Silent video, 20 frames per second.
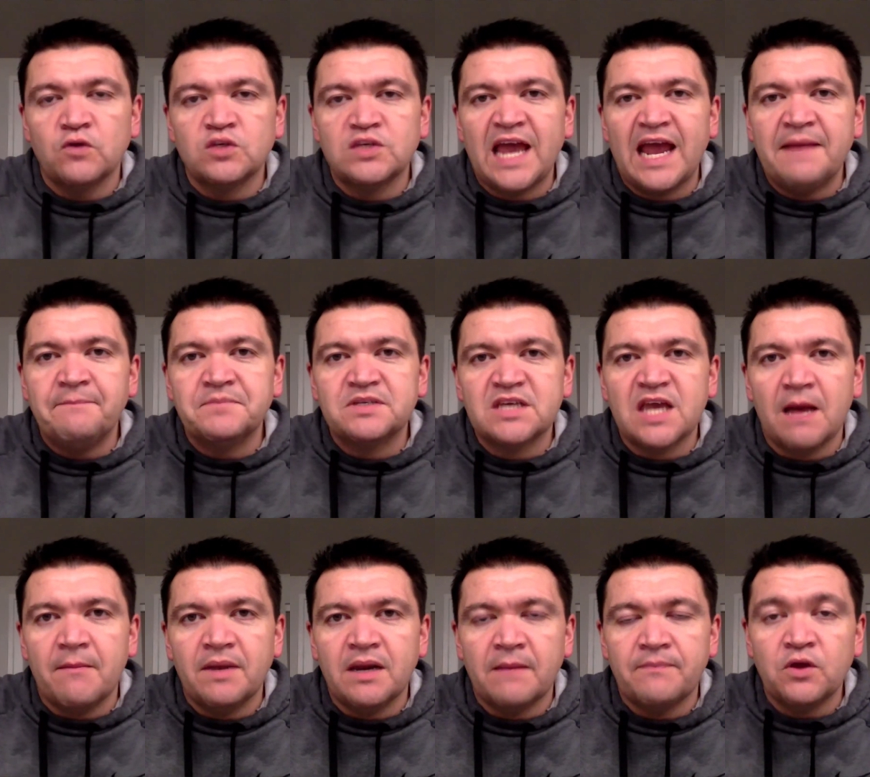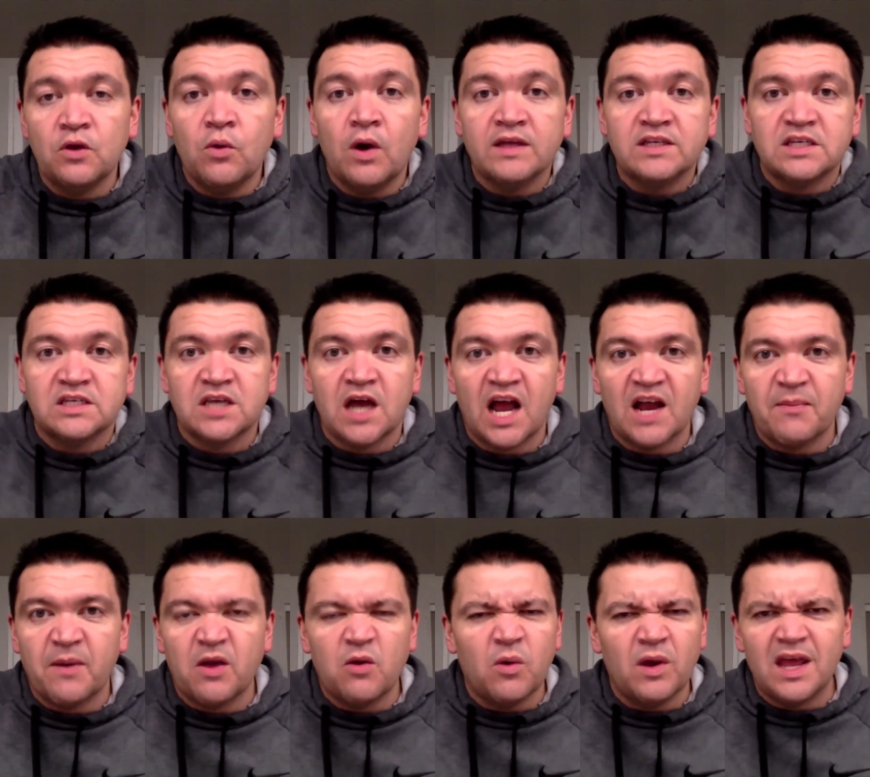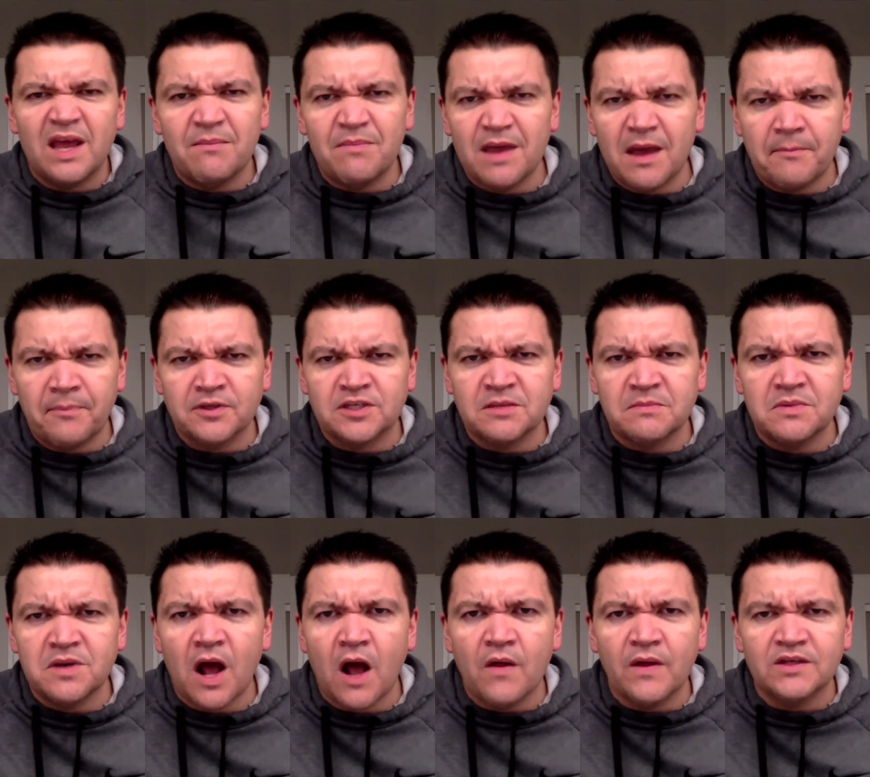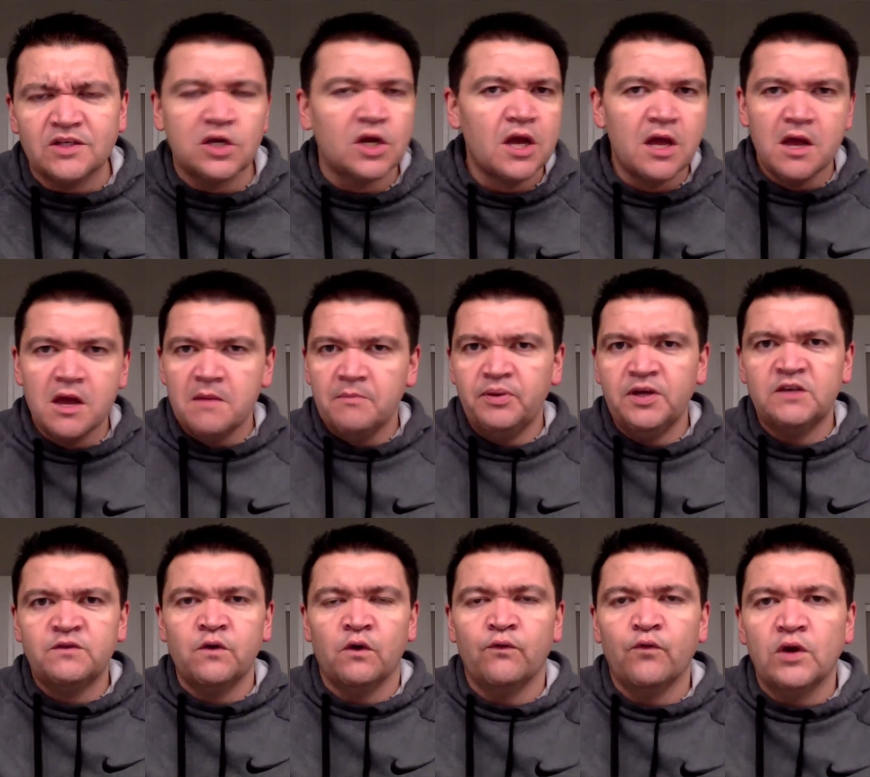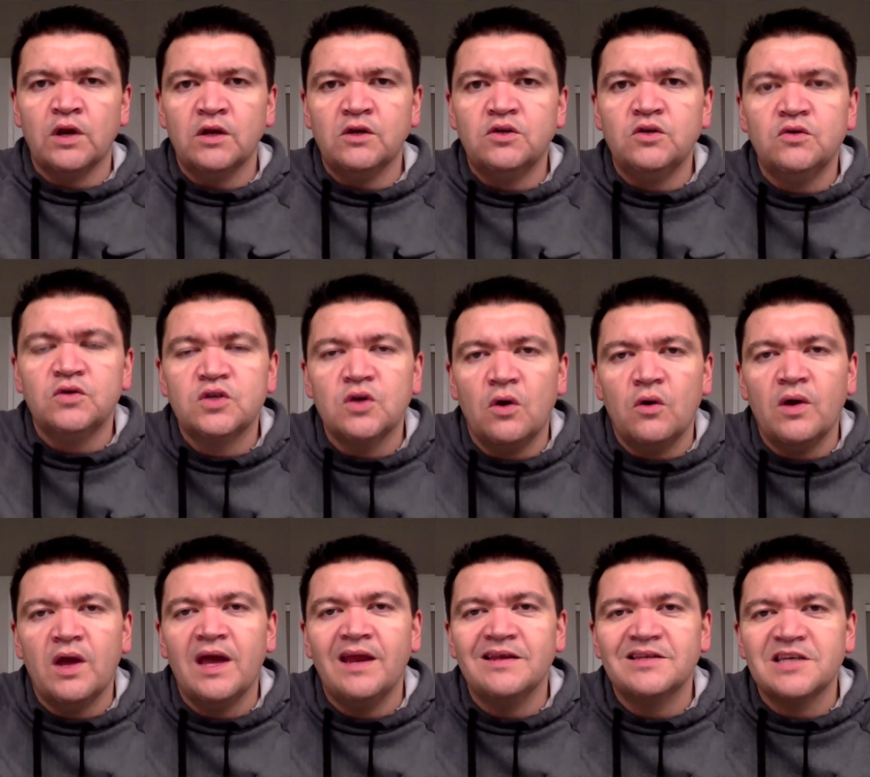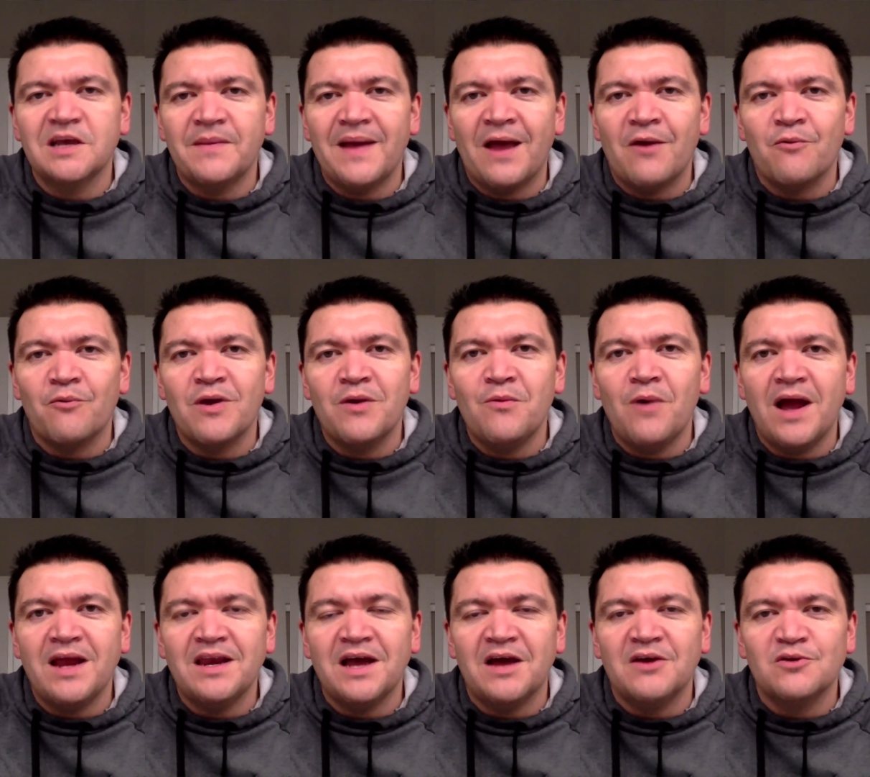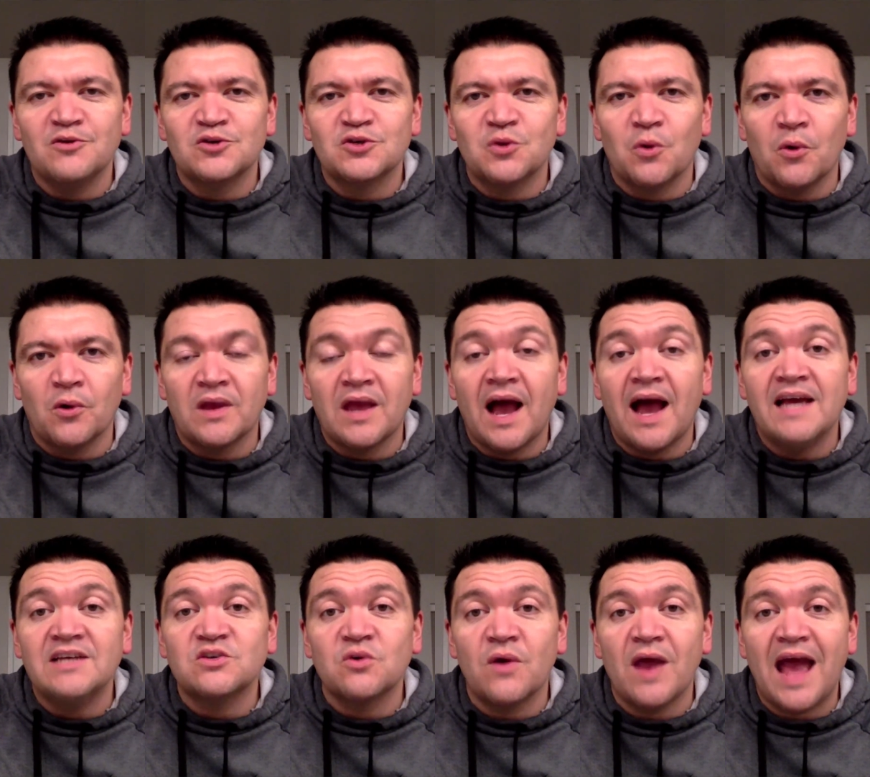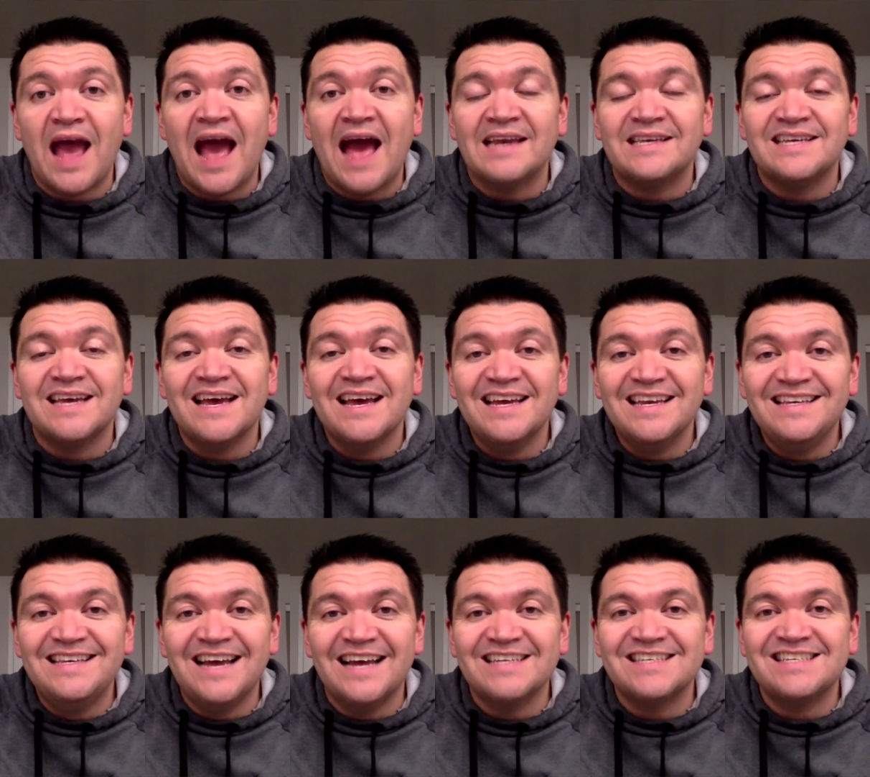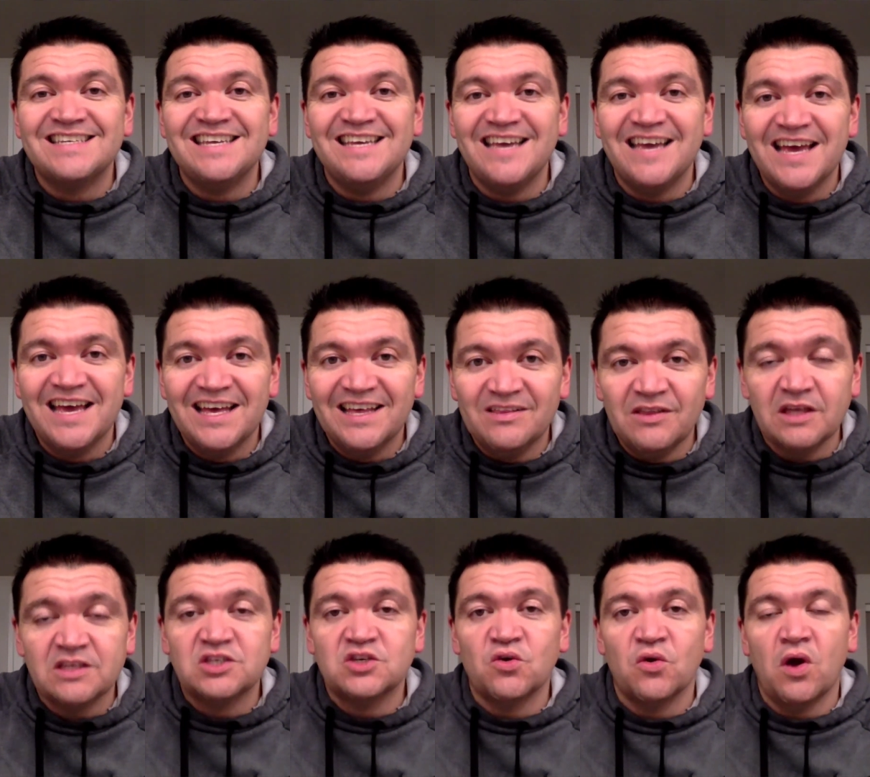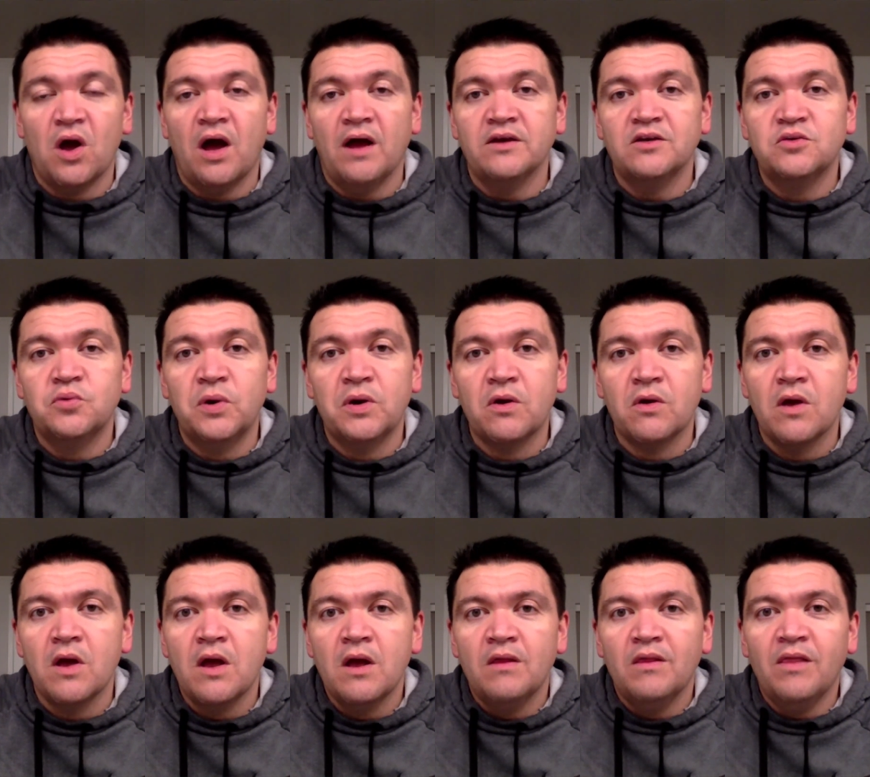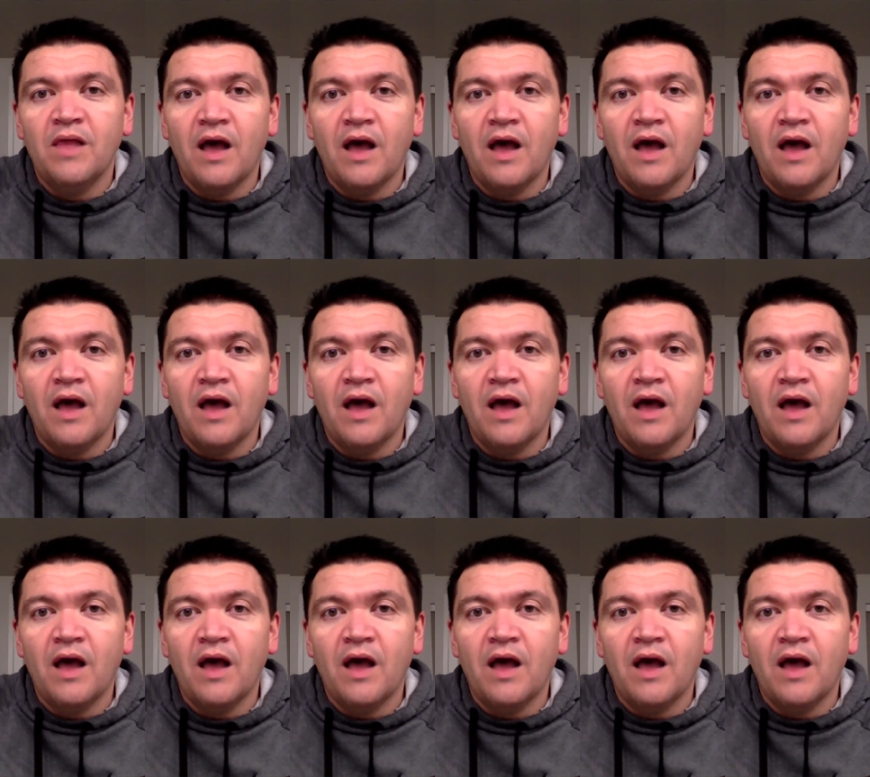if there's games coming up that you want us to talk about, you want to hit me up with some knowledge, please feel free to do so. Hit us up at rewind_guys or at Dusty Litster on Twitter.